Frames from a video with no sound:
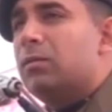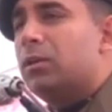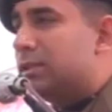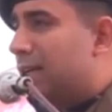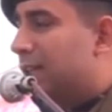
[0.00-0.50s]

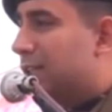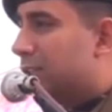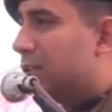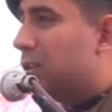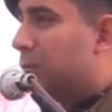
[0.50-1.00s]
Because
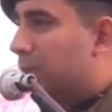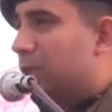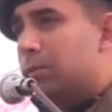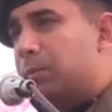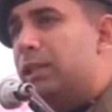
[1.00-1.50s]
unless uh,
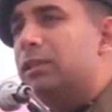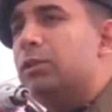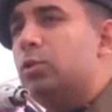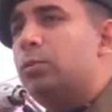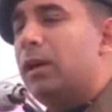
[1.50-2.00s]
we complete
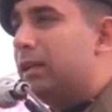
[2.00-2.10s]
the loop,